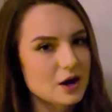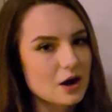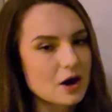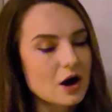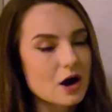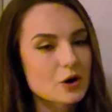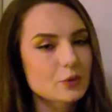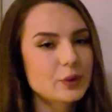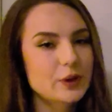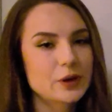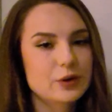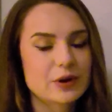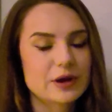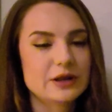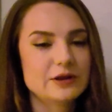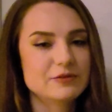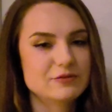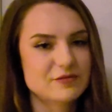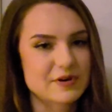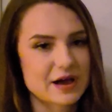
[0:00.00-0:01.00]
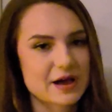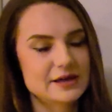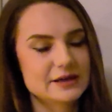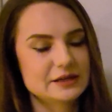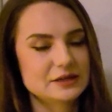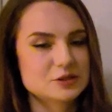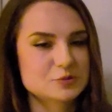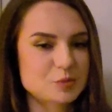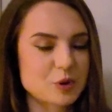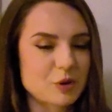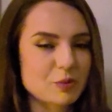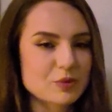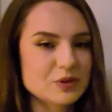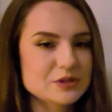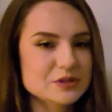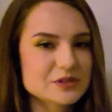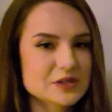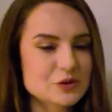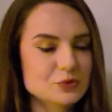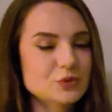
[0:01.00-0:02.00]
Are we creating valid
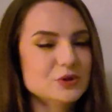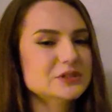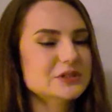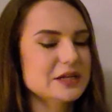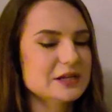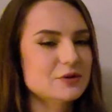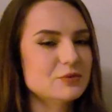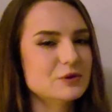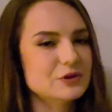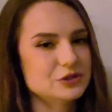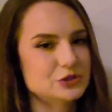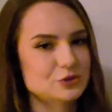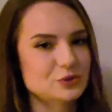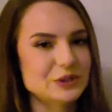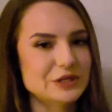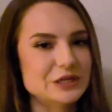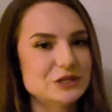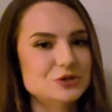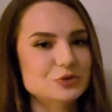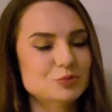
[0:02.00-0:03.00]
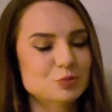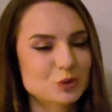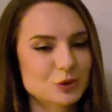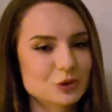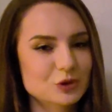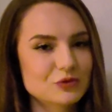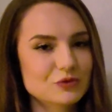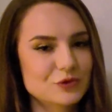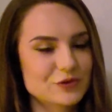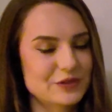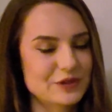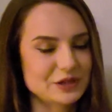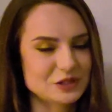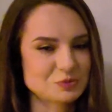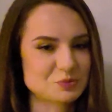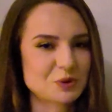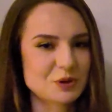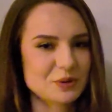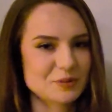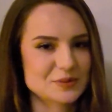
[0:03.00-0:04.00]
experiments, and what data do we need to pull for the
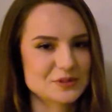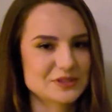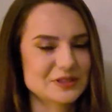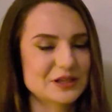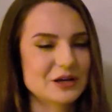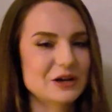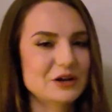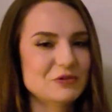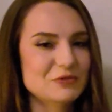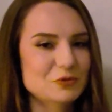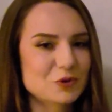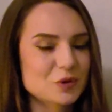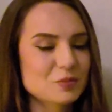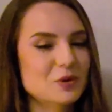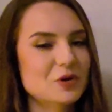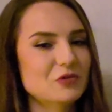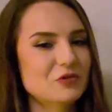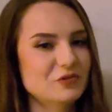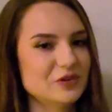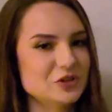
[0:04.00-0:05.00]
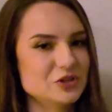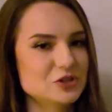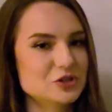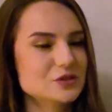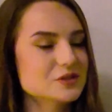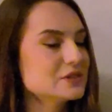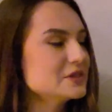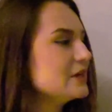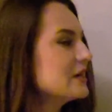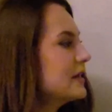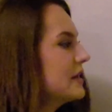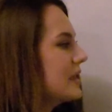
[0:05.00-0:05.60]
experiments that inform our features?